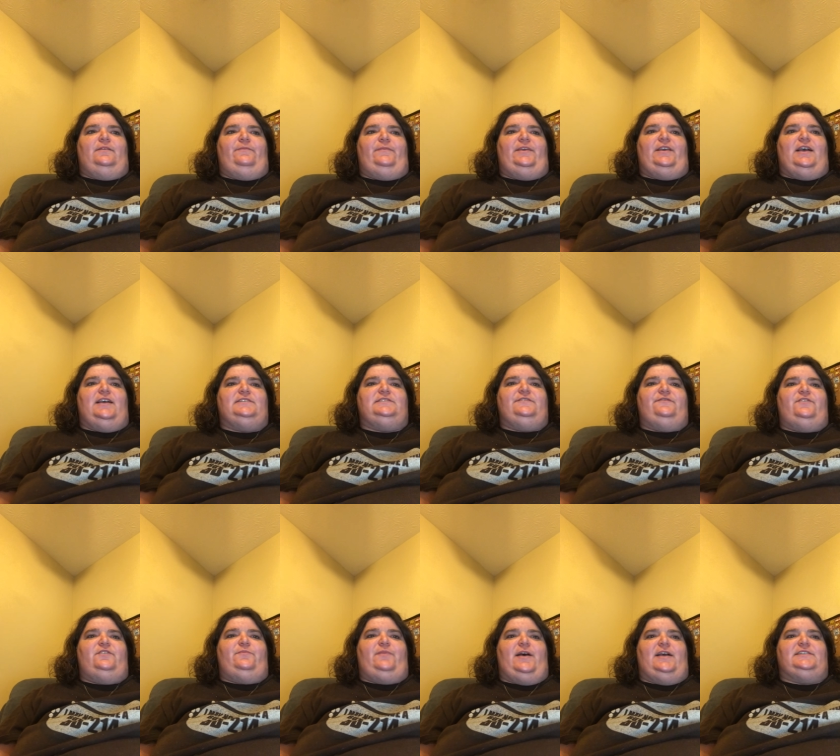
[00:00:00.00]
Because of
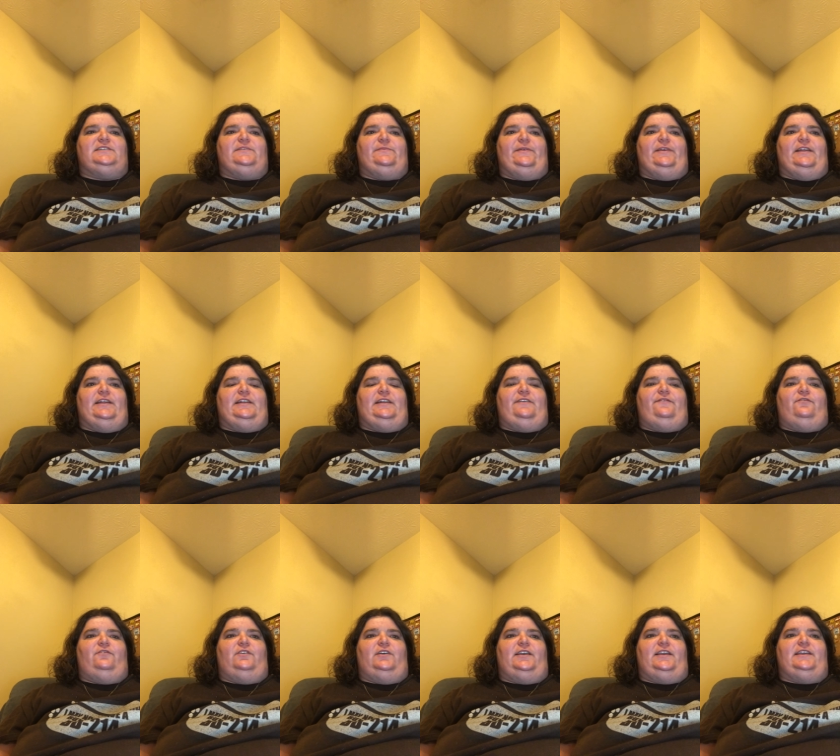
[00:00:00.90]
the possibility
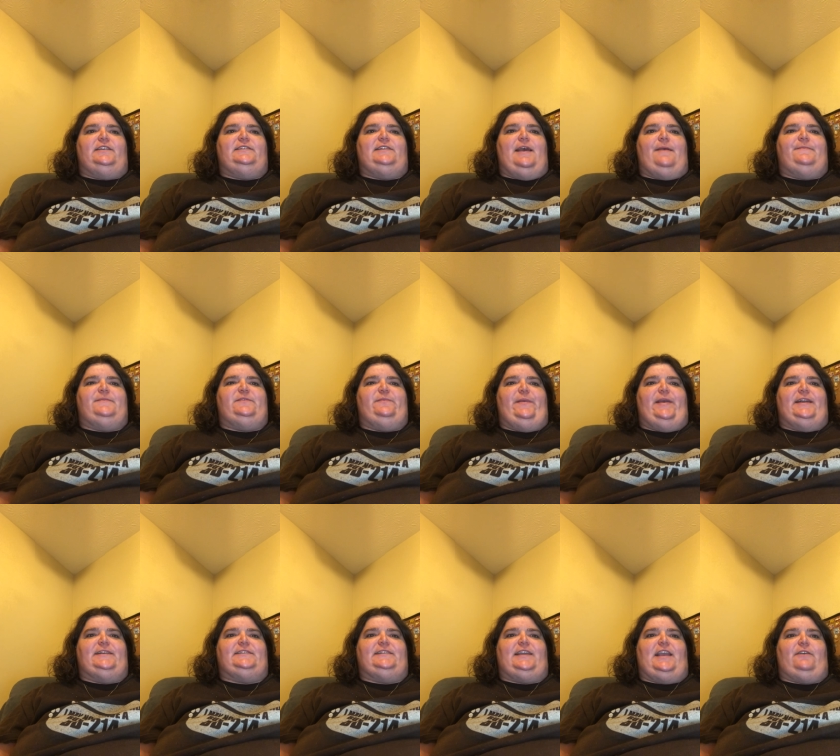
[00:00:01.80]
for a condemned
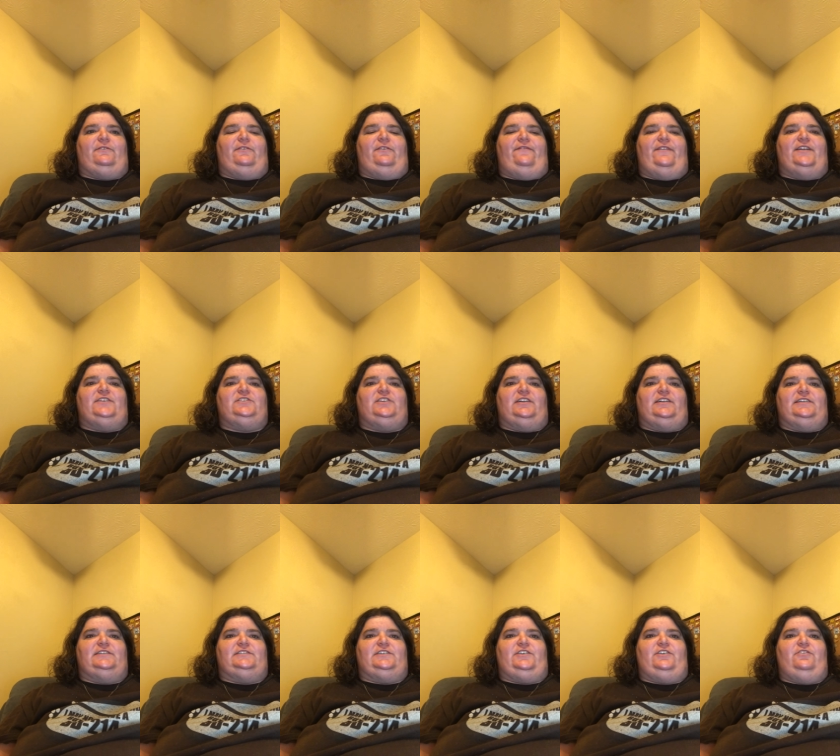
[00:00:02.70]
man to get revenge on
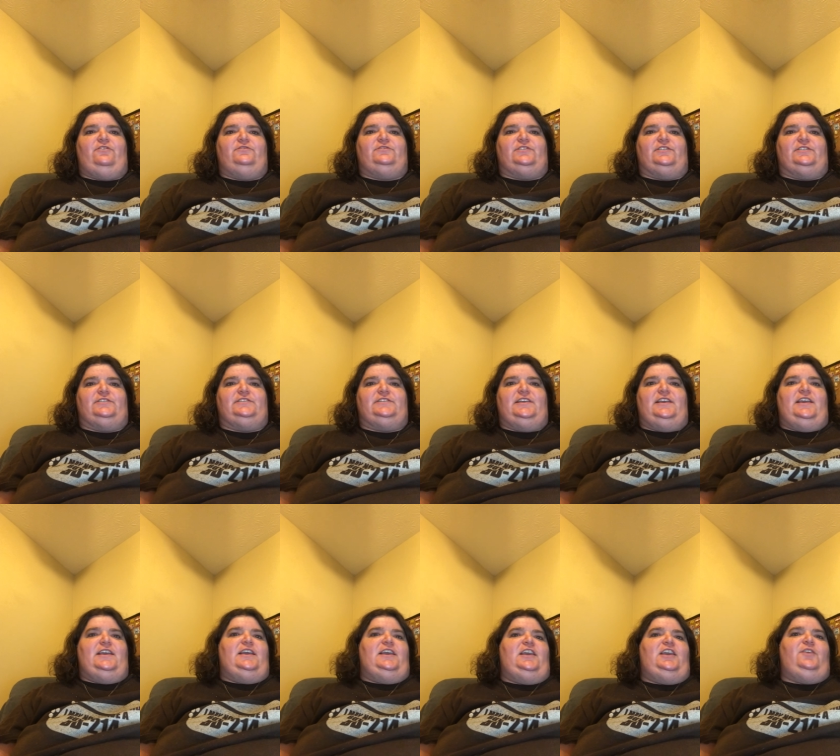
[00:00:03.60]
his accusers,
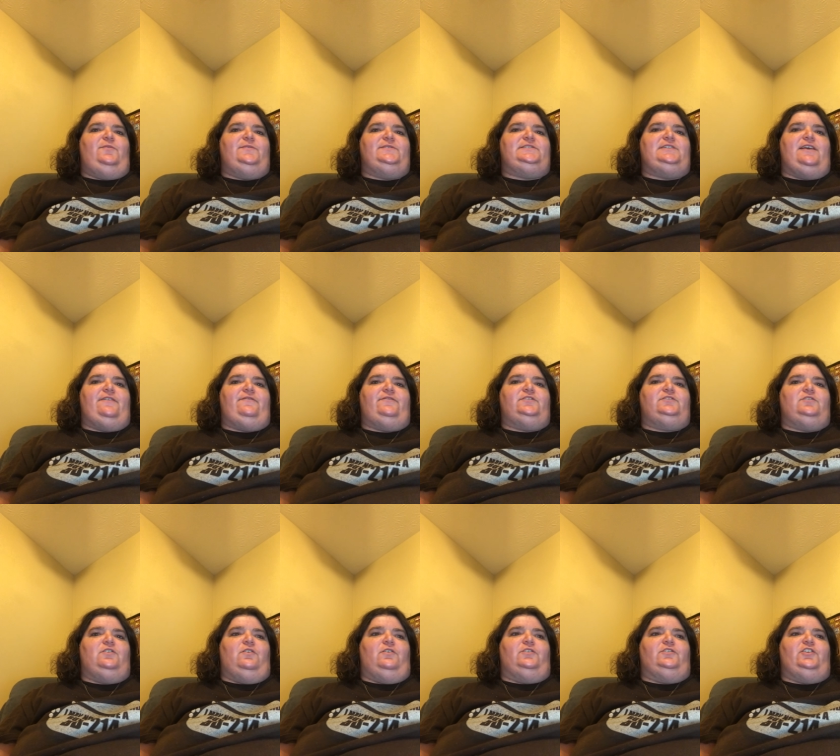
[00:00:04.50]
he was never
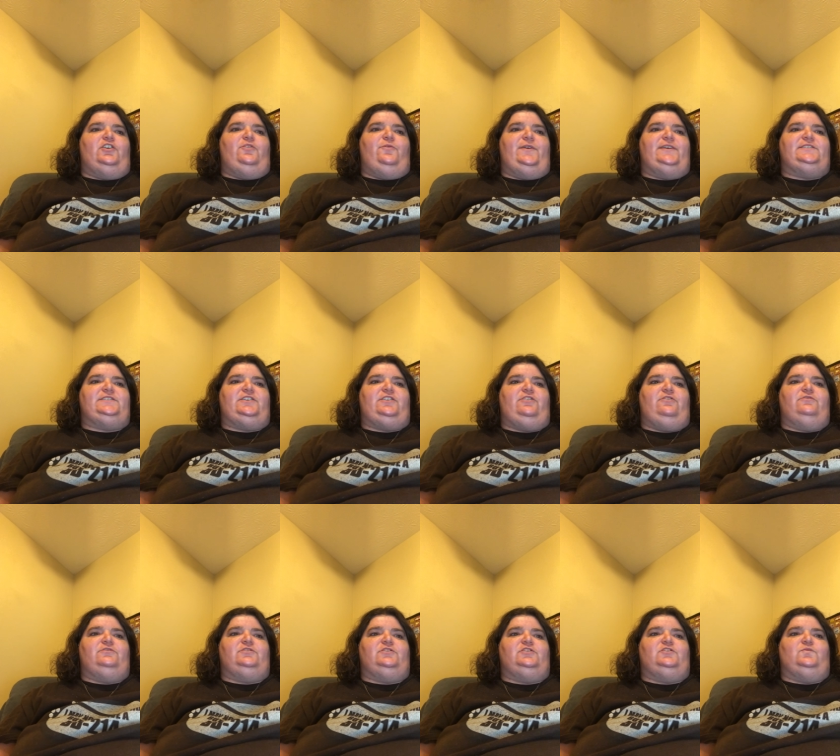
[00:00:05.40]
told who his
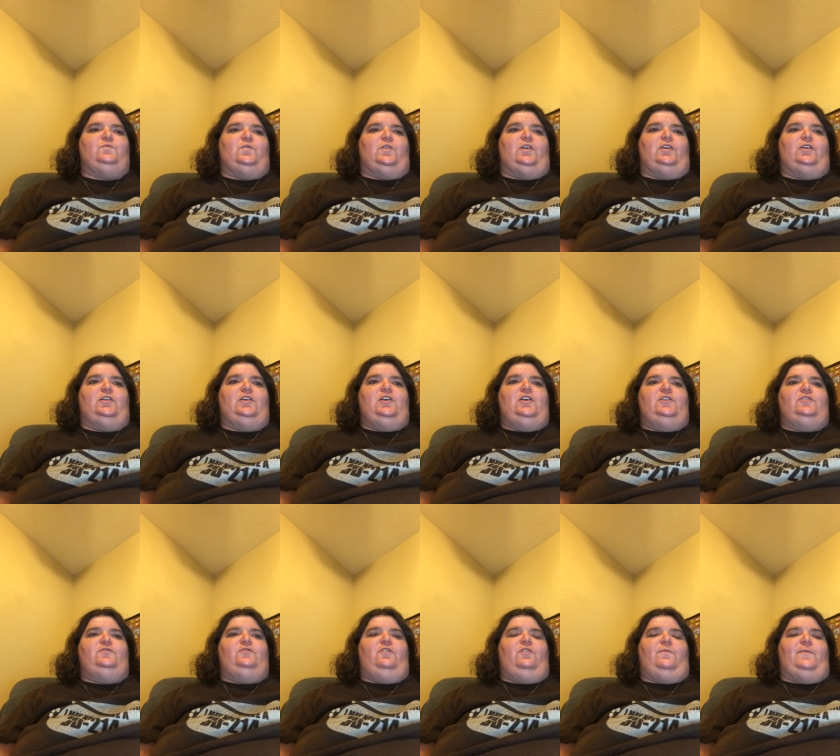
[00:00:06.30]
accusers were
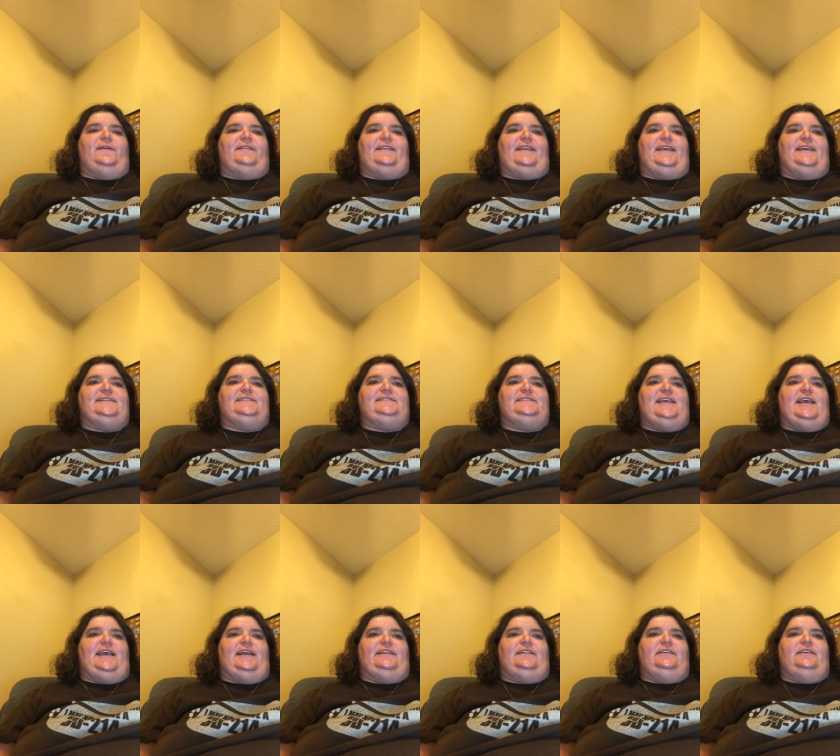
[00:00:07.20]
nor what they had
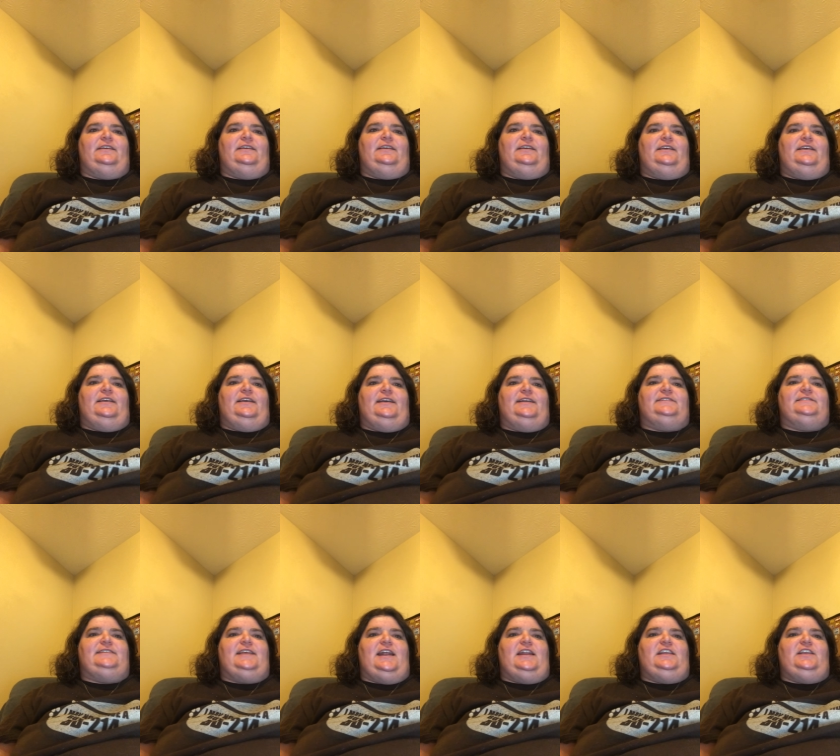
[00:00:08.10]
said.
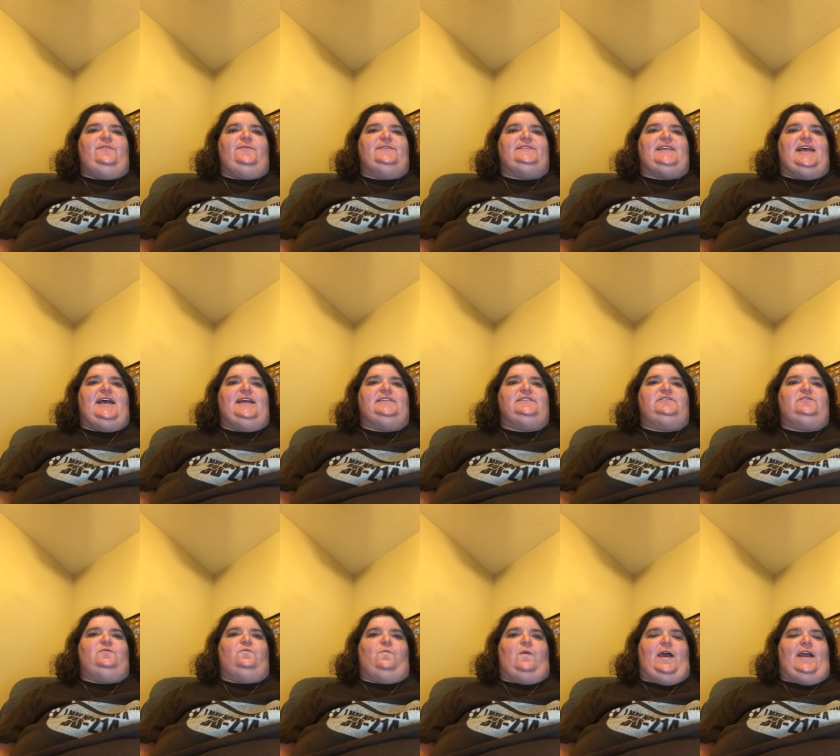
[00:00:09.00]
Instead, he was asked,
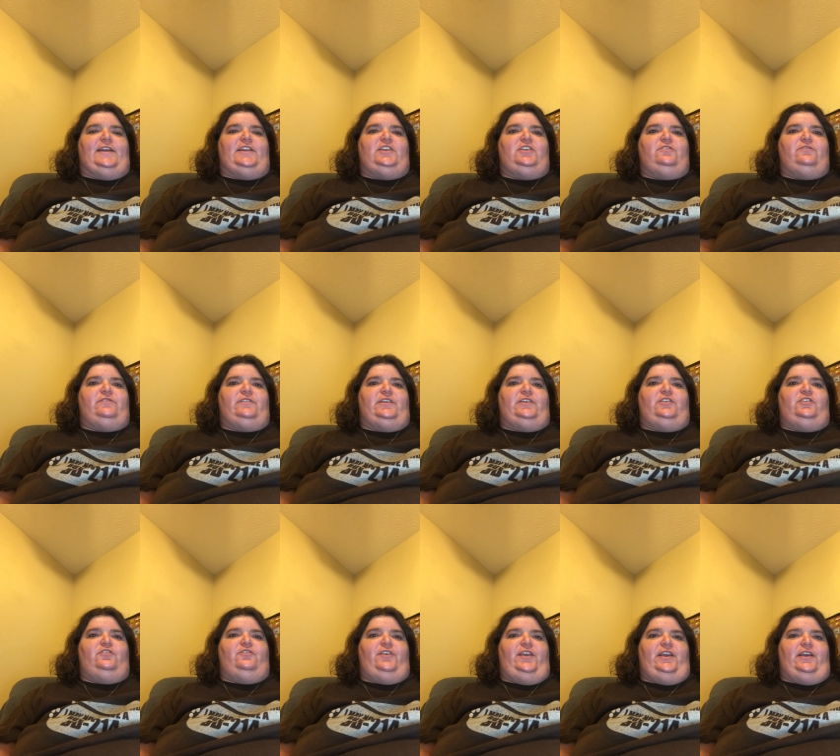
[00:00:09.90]
"Why do you think
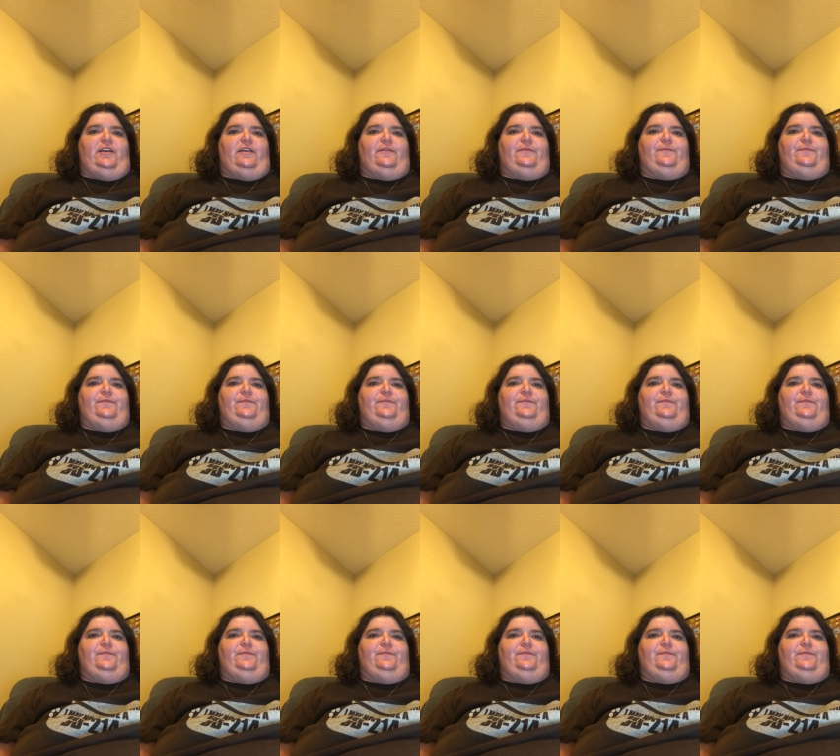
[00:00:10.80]
you're here?"